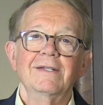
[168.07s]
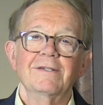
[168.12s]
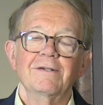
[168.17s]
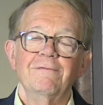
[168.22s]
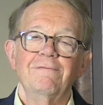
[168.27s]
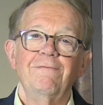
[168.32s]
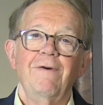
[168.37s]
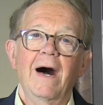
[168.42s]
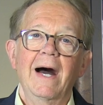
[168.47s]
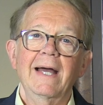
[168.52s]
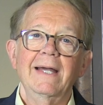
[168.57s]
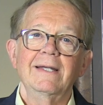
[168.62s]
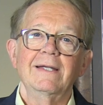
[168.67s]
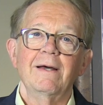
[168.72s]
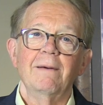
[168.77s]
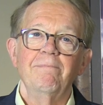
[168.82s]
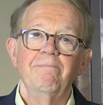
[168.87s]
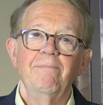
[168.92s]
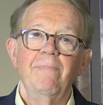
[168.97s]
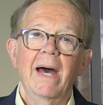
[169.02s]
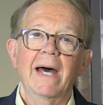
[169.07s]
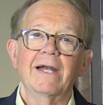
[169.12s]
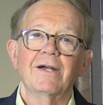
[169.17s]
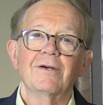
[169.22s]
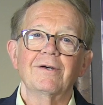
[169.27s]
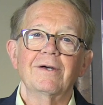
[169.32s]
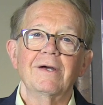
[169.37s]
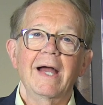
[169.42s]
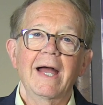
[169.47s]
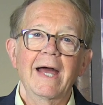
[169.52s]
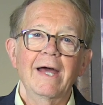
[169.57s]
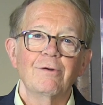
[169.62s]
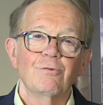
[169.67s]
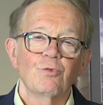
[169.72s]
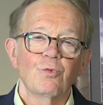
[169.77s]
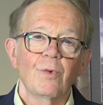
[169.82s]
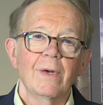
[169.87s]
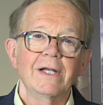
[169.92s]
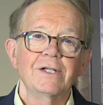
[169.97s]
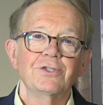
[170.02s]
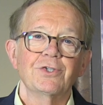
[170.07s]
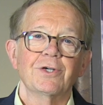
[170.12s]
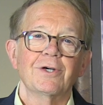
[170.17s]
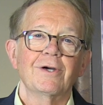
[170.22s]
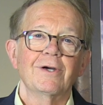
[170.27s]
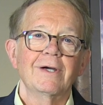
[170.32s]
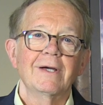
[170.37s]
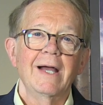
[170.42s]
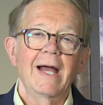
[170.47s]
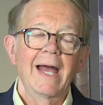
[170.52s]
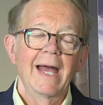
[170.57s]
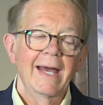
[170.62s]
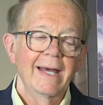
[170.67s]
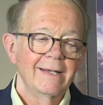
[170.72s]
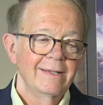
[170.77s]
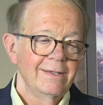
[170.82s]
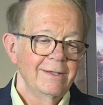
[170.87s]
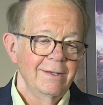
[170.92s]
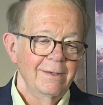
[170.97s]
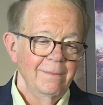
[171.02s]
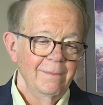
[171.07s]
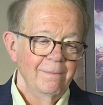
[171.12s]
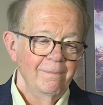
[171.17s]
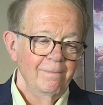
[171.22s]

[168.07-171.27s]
to find a better and richer and